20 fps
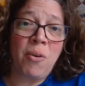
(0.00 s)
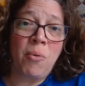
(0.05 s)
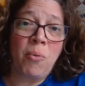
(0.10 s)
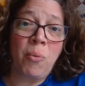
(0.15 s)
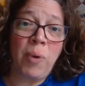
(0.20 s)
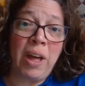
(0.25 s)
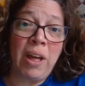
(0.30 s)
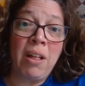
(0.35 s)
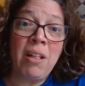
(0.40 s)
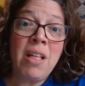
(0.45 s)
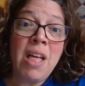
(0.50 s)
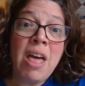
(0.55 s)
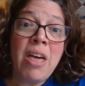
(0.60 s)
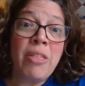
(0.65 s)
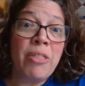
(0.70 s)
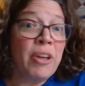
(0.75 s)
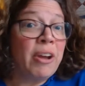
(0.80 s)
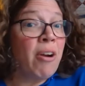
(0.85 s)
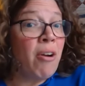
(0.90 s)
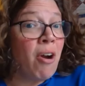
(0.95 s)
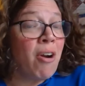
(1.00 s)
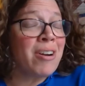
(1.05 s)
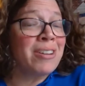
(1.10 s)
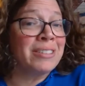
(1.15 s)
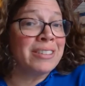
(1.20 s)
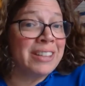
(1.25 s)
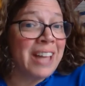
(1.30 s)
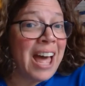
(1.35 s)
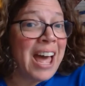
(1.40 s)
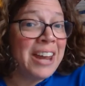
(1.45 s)
Well, there are a
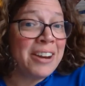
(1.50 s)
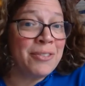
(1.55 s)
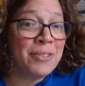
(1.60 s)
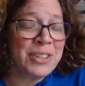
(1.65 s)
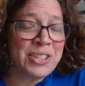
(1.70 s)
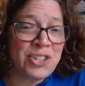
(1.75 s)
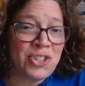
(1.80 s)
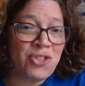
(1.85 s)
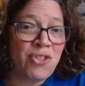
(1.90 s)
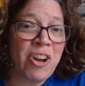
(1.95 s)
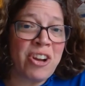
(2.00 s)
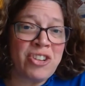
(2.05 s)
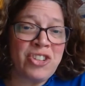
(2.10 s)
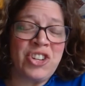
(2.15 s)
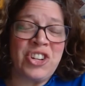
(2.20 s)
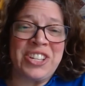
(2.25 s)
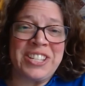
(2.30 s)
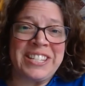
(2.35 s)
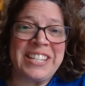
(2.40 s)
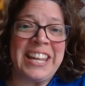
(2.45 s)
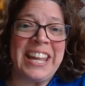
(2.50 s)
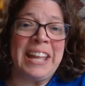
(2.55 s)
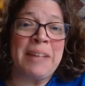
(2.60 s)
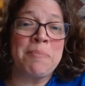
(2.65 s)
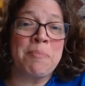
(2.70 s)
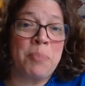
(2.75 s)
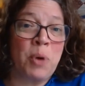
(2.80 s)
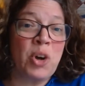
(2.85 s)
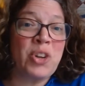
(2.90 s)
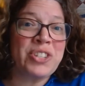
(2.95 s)
lot of instructions
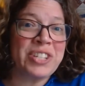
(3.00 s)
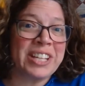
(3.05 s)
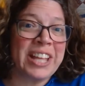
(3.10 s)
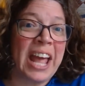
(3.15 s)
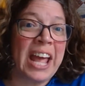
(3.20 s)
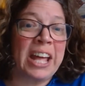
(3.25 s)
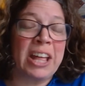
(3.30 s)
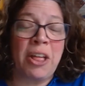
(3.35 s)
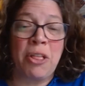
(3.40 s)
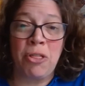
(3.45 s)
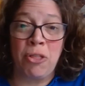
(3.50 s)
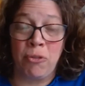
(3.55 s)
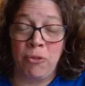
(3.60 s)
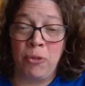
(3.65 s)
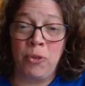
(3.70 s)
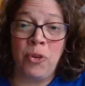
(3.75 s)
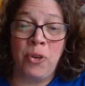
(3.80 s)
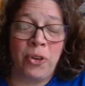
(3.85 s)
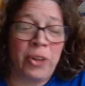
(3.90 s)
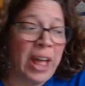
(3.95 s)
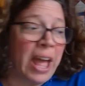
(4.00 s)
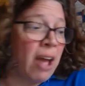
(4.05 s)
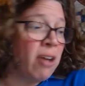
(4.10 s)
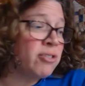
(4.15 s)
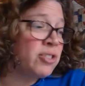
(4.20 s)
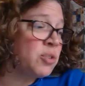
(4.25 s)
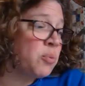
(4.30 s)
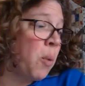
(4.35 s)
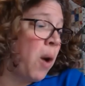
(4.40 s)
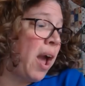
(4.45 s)
in books like The Frugal
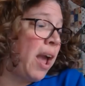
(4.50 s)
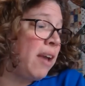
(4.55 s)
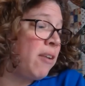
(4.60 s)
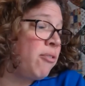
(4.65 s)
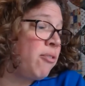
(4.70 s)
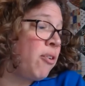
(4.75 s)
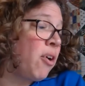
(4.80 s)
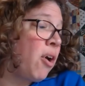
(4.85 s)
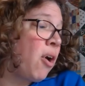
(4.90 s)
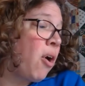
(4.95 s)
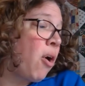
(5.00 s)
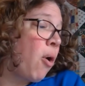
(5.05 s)
Housewife